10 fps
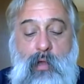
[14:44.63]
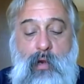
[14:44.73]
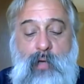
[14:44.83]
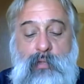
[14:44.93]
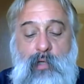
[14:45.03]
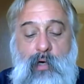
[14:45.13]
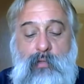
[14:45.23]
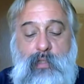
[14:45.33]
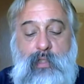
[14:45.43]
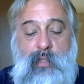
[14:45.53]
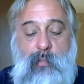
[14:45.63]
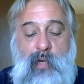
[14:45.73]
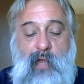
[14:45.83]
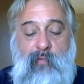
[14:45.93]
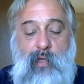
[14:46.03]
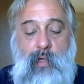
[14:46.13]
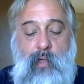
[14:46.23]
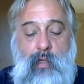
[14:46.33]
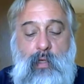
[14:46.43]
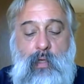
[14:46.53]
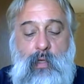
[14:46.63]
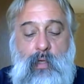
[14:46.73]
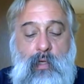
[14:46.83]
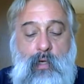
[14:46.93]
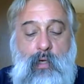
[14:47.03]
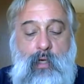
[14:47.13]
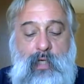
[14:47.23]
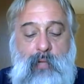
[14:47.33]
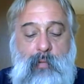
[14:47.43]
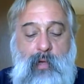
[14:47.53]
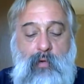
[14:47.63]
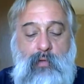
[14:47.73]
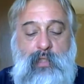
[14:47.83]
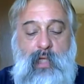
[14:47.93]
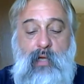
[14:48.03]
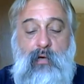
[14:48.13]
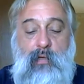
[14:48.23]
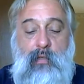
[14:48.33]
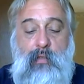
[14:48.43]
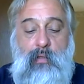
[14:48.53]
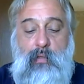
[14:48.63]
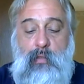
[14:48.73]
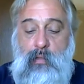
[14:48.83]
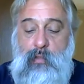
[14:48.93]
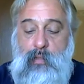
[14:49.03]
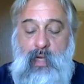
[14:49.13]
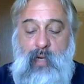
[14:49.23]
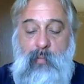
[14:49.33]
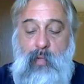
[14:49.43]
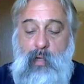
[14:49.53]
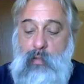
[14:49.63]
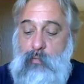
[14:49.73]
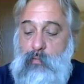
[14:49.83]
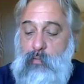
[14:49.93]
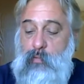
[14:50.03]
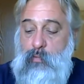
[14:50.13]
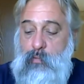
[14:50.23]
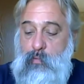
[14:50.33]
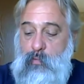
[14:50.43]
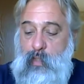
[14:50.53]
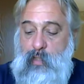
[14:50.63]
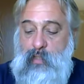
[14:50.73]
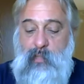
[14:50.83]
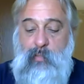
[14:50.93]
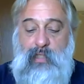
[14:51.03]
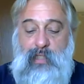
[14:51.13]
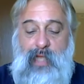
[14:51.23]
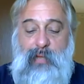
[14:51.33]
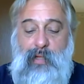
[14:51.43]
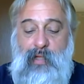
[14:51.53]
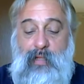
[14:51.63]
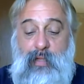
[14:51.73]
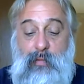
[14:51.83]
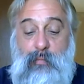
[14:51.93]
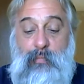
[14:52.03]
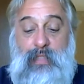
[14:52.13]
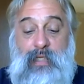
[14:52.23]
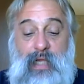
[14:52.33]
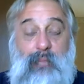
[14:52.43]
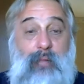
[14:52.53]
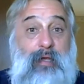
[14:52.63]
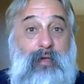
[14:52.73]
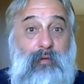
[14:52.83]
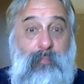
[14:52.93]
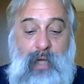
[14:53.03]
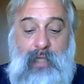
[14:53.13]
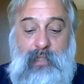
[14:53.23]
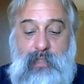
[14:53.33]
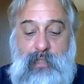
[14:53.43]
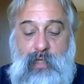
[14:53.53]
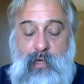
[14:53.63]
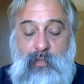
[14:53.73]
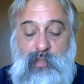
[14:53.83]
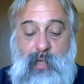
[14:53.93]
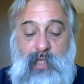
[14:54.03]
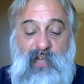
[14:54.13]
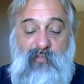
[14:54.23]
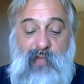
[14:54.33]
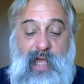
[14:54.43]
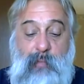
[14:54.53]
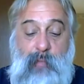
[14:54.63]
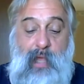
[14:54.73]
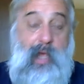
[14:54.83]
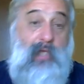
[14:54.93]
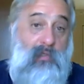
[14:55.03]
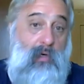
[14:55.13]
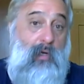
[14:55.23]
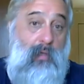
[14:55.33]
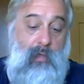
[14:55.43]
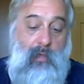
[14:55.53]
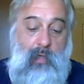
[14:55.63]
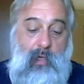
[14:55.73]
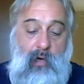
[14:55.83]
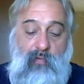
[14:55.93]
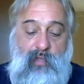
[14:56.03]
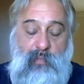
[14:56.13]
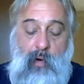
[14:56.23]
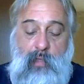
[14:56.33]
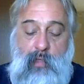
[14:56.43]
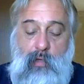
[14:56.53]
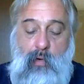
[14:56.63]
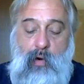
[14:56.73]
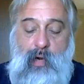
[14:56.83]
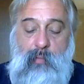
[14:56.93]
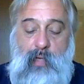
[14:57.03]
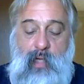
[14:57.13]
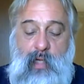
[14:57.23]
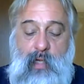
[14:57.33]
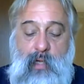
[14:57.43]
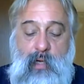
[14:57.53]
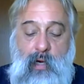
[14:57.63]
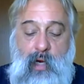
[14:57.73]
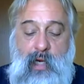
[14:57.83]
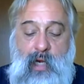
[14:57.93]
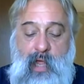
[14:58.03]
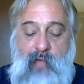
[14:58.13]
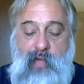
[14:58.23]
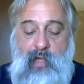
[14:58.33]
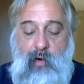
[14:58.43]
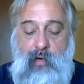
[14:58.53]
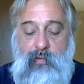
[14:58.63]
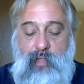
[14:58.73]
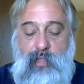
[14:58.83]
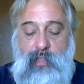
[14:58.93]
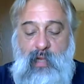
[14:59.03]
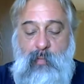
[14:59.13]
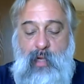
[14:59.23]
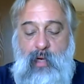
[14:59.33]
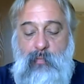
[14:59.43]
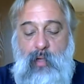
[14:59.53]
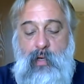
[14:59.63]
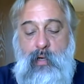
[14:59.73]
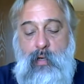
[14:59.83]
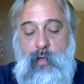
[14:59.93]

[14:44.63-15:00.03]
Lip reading: arms cartridges. I'm going to have to contact my wholesaler and tell them you get somebody's mislabeling your boxes, you know, especially if I got to pay extra. You know, if it's marked ORMD, I didn't have any cartridges come in it, but